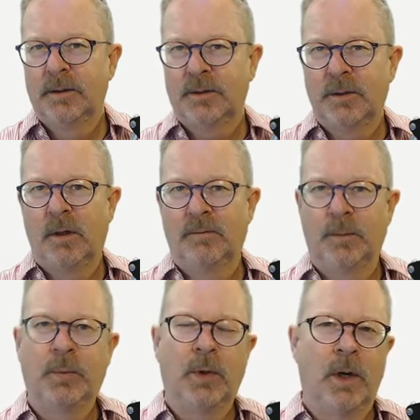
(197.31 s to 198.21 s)
solve
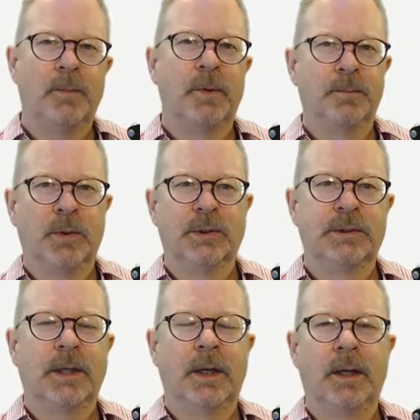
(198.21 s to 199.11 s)
a problem per
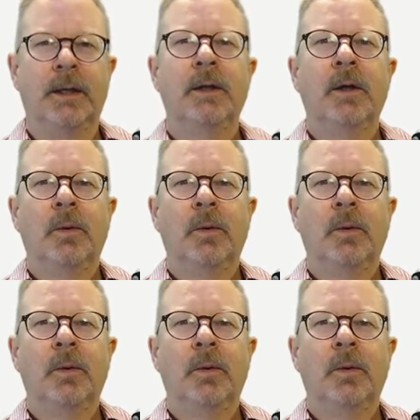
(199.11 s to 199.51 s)
se.